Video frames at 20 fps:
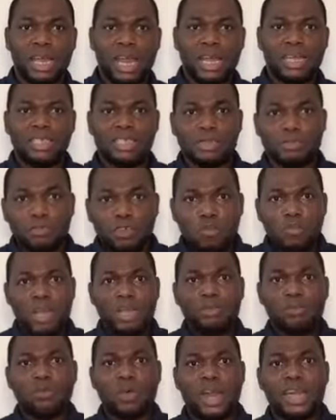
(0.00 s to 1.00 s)
And the
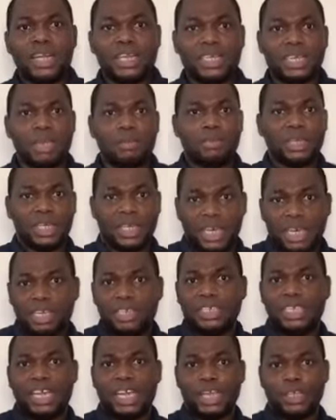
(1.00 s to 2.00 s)
moment Buhari came,
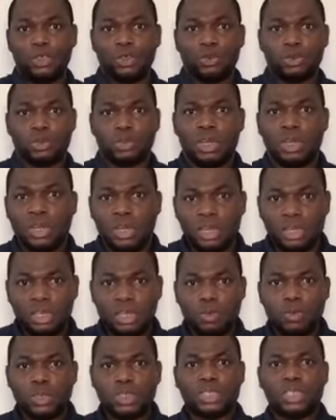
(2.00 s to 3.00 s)
killed their youth,
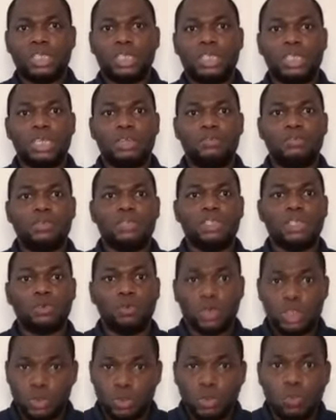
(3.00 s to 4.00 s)
he was
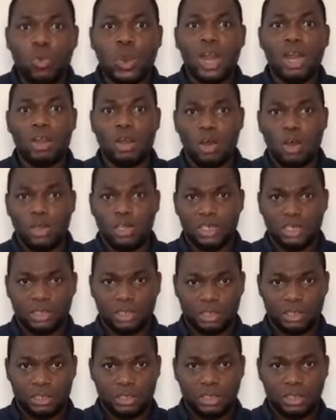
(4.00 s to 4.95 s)
well honored.